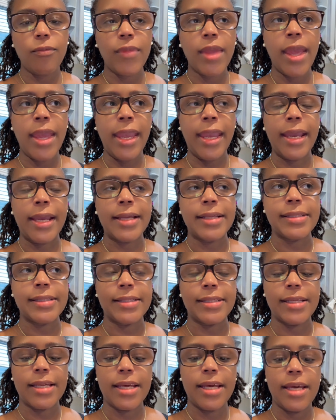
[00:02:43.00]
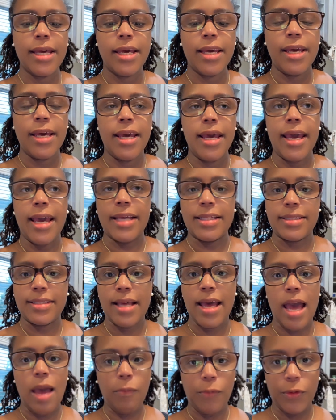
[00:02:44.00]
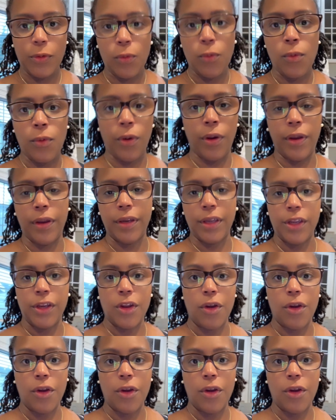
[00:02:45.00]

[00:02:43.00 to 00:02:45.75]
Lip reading: And as time went on,